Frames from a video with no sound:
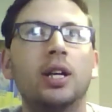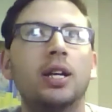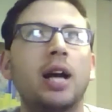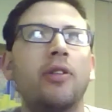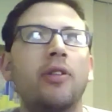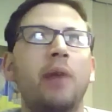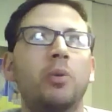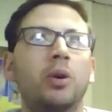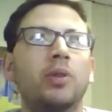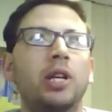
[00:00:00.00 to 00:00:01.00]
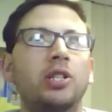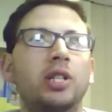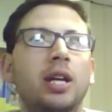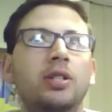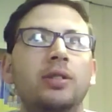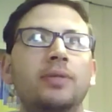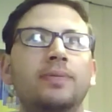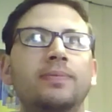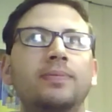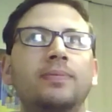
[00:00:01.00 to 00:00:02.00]
and how that would work with education.
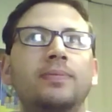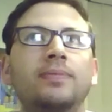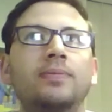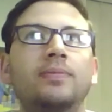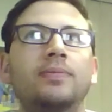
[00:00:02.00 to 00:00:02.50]
It